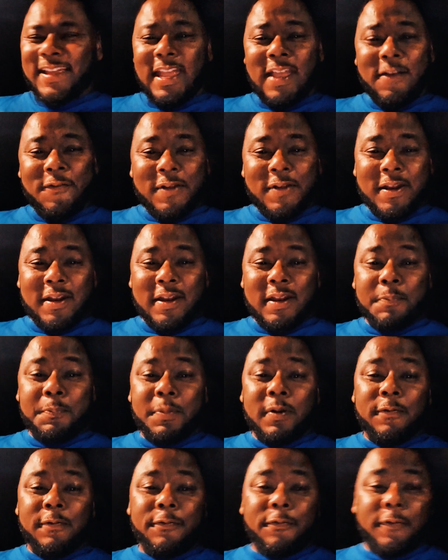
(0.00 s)
Even an
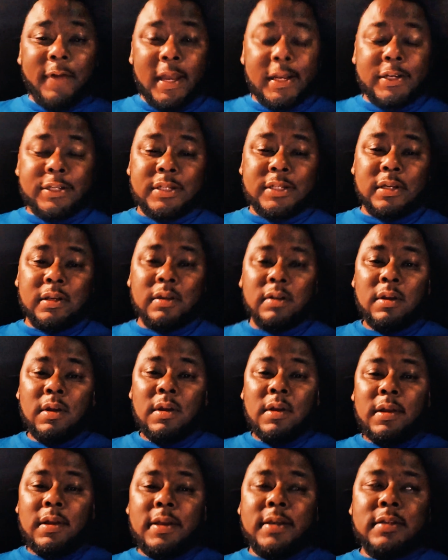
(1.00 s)
imperfection
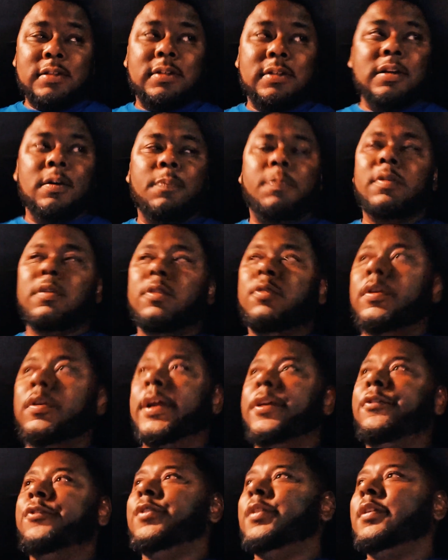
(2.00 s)
is still
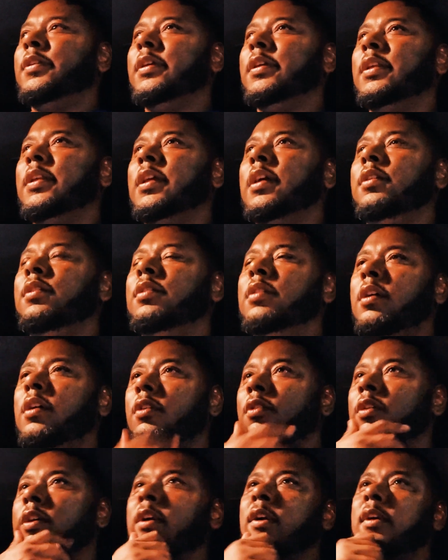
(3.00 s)
progression. And now, you
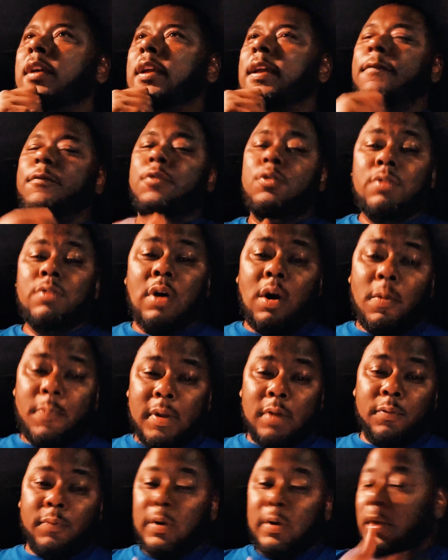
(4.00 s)
know, if you know
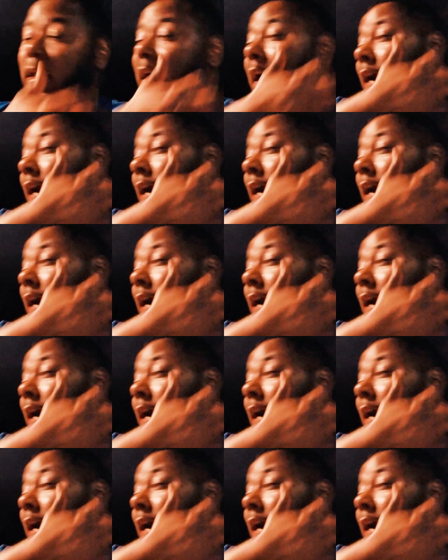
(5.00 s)
me in real